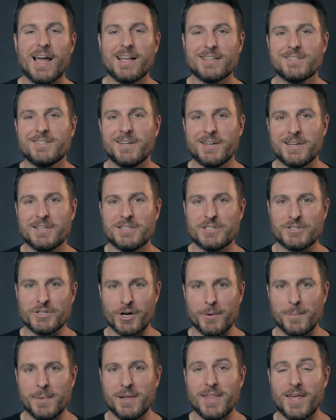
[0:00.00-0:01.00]
That study
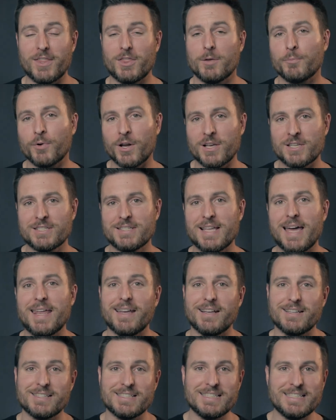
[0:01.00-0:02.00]
determined that the
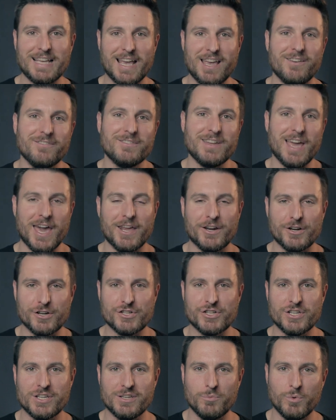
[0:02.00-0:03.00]
prosthetic saved
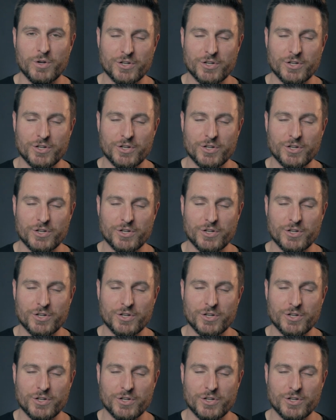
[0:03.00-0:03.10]
energy,